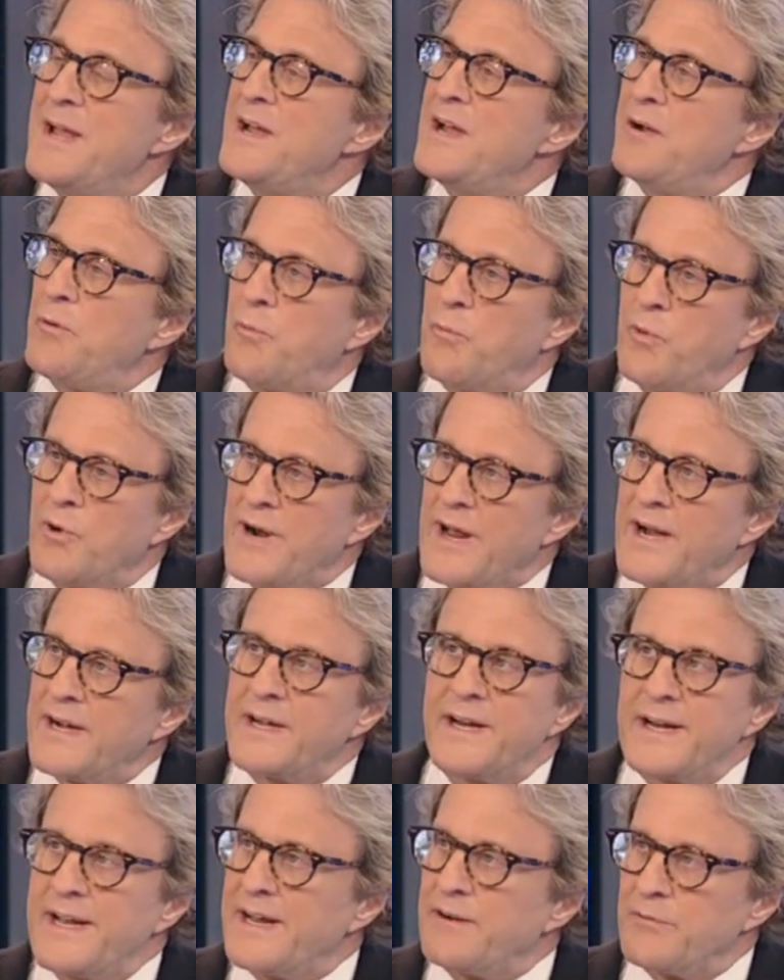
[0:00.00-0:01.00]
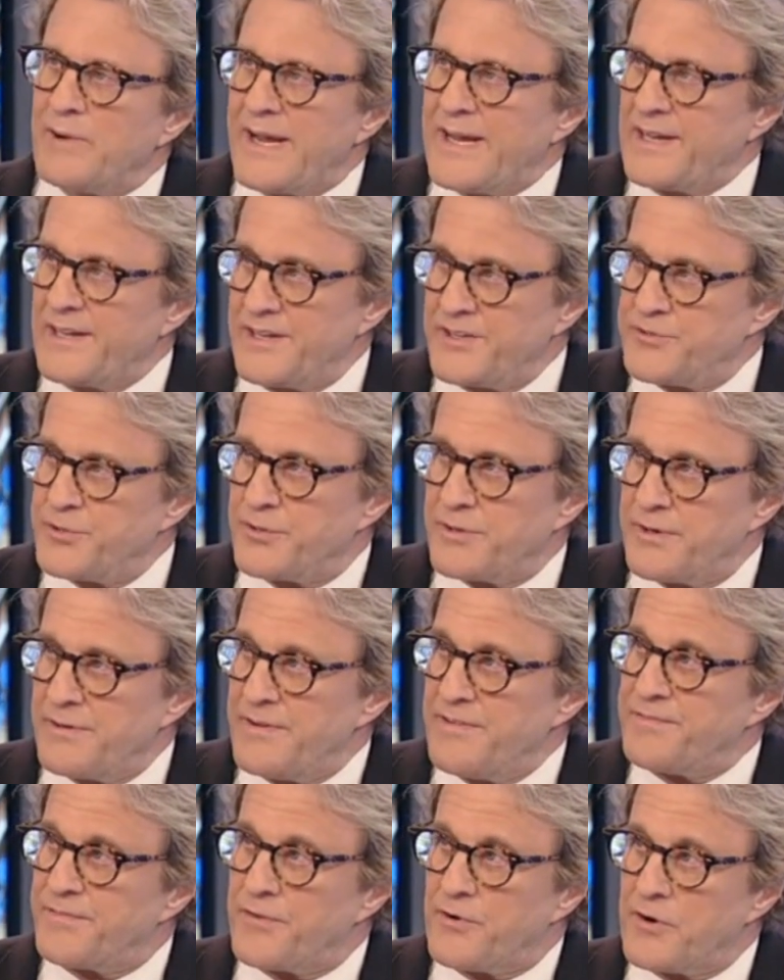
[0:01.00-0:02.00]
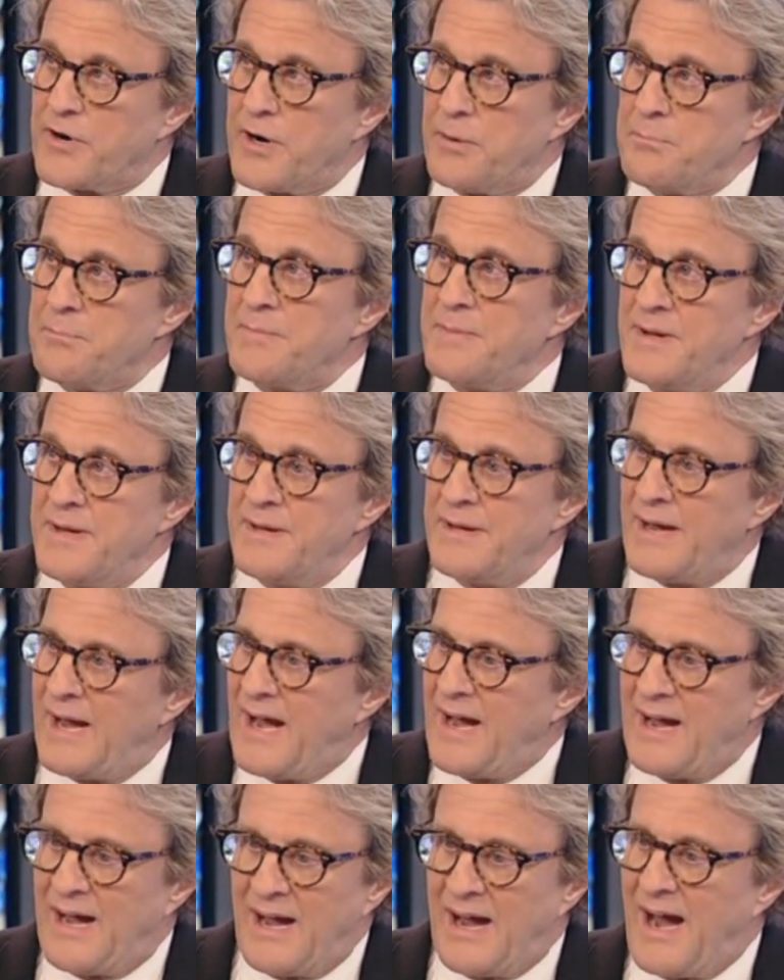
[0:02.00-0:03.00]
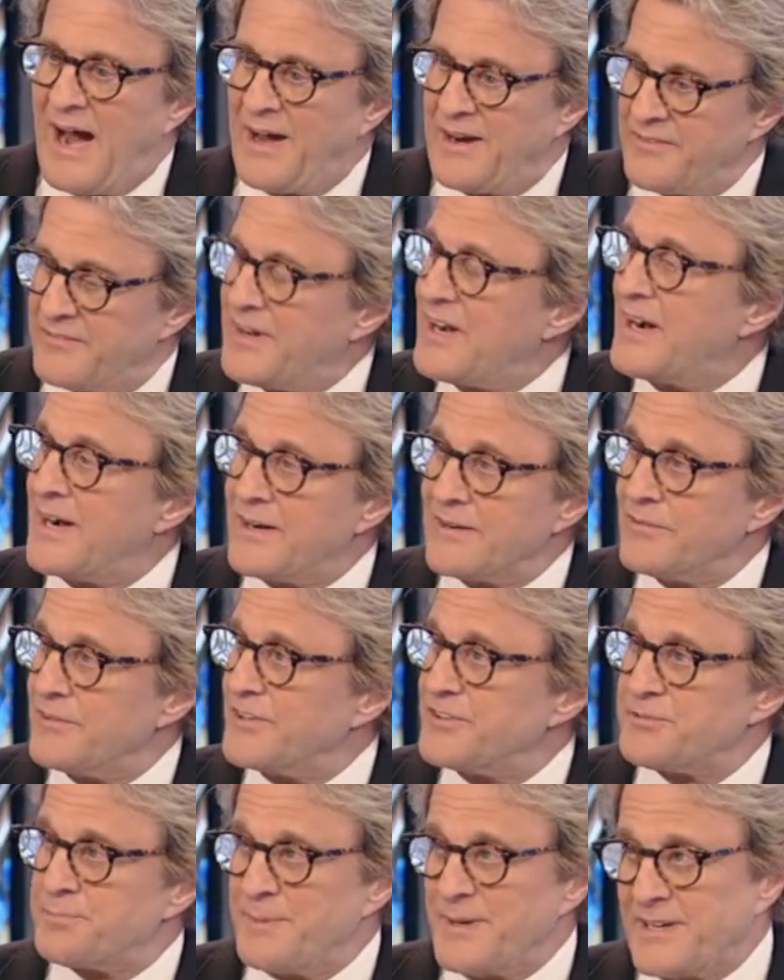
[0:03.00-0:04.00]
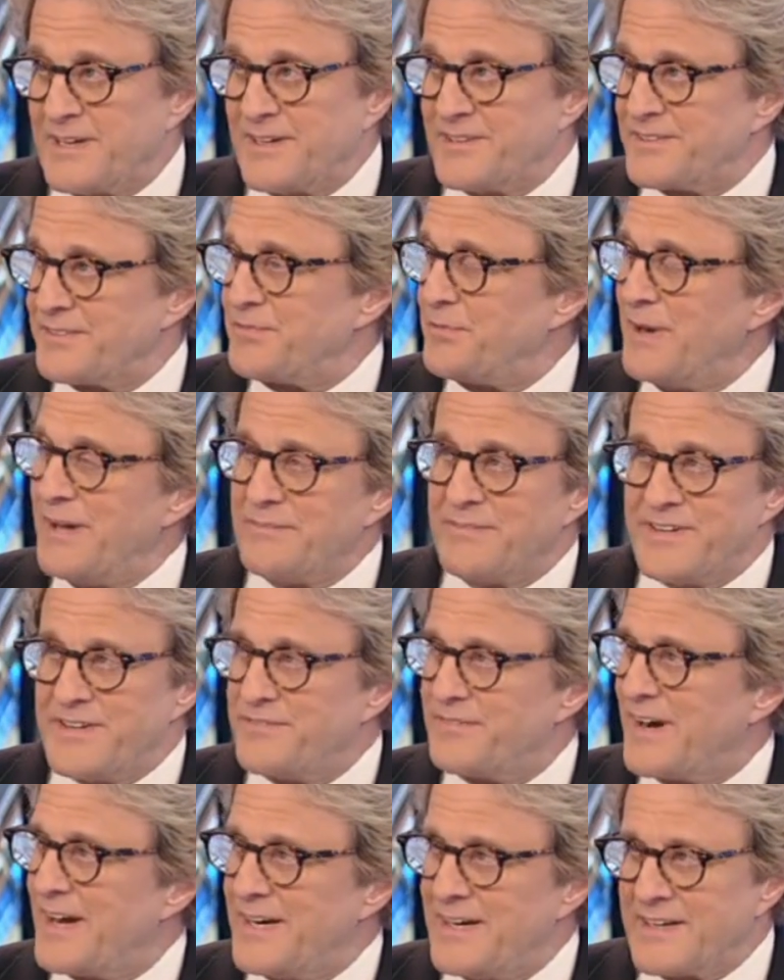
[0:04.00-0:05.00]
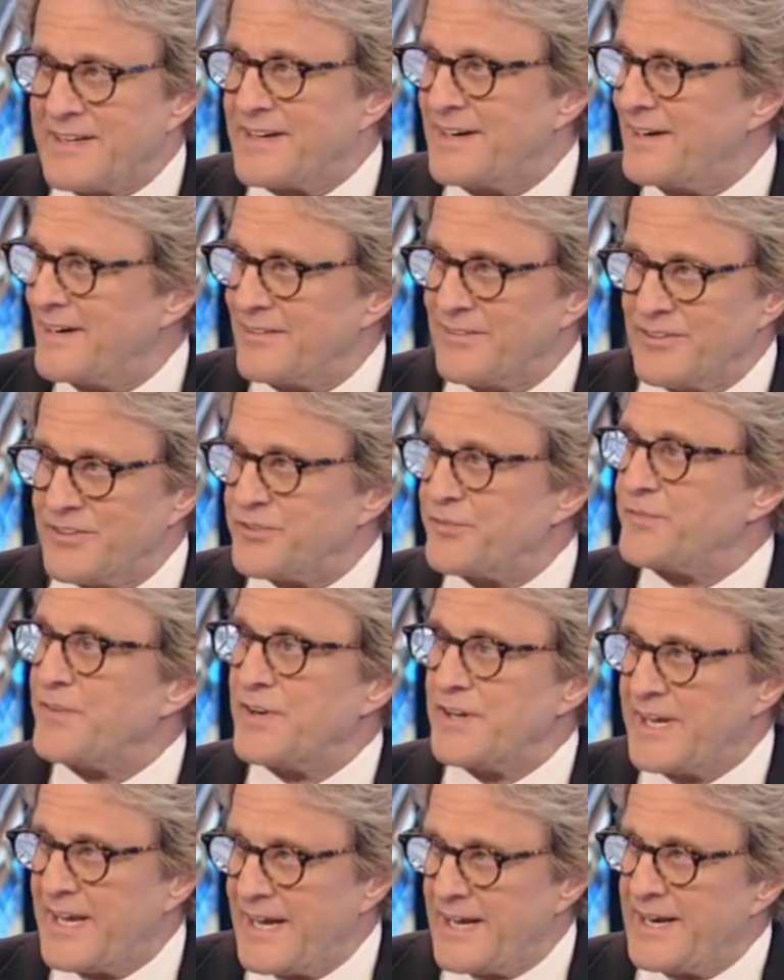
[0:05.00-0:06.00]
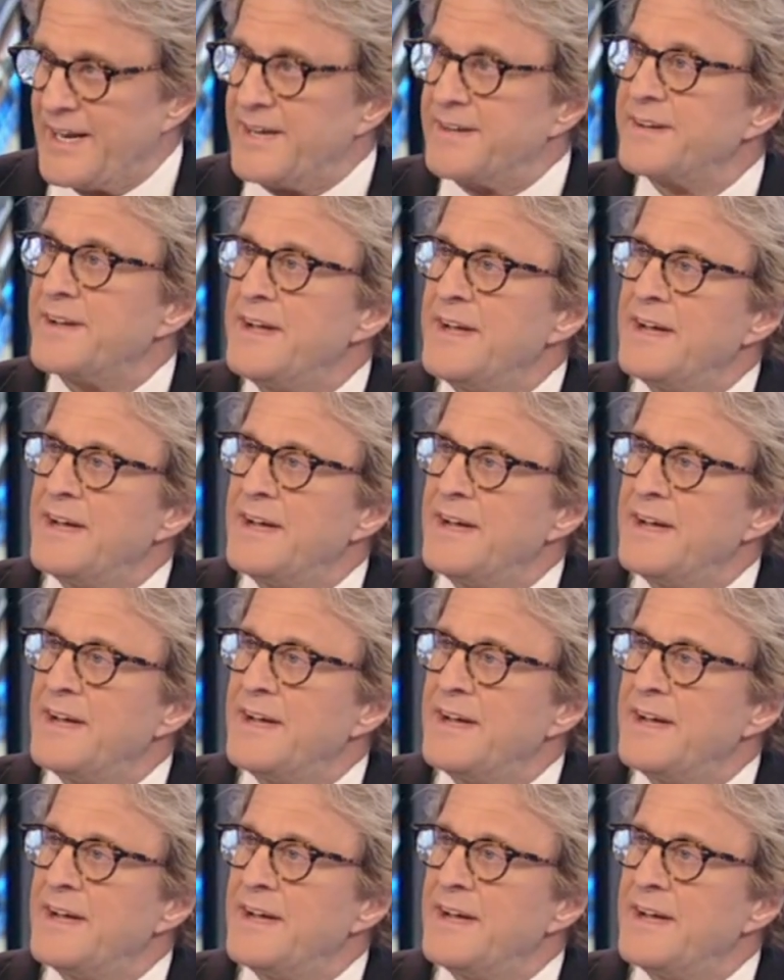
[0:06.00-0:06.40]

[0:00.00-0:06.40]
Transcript: We're not going to get regulatory reform out of Congress, because if we have a divided Congress, forget it.